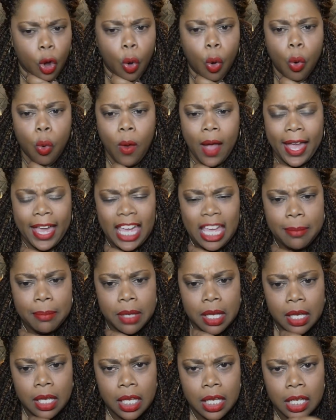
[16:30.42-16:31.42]
Oh,
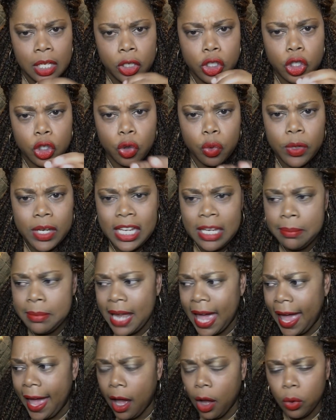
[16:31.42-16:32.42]
Amy
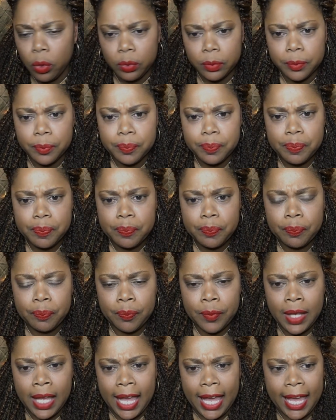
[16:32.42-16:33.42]
screamed out,
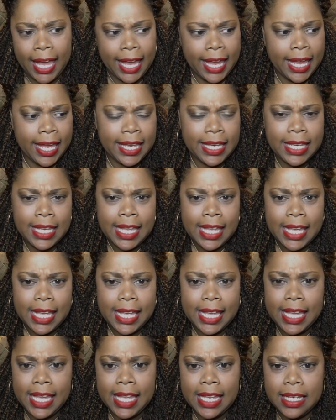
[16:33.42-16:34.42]
and
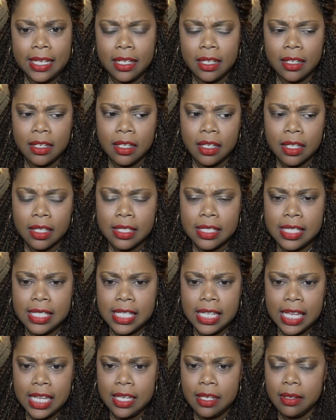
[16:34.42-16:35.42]
it
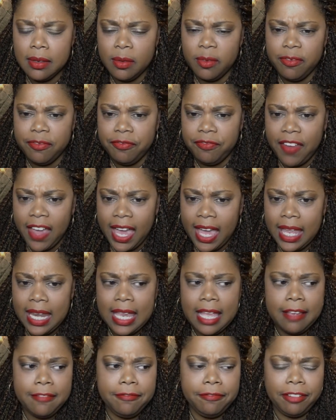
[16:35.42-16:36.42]
sent
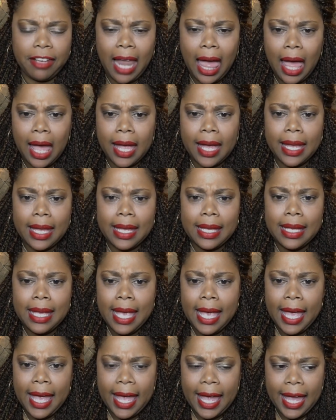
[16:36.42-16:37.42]
Fanning
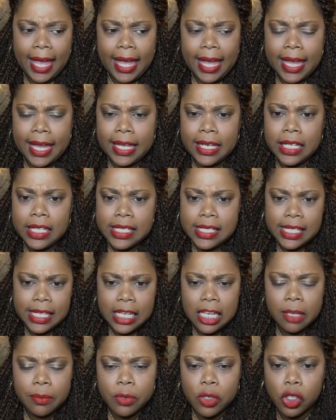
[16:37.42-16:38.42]
flying and
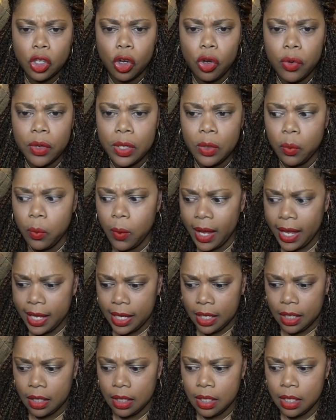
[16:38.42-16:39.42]
sent him scurrying
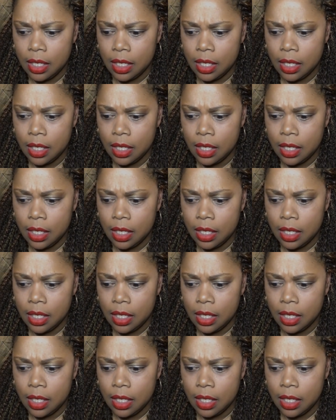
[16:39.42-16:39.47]
away.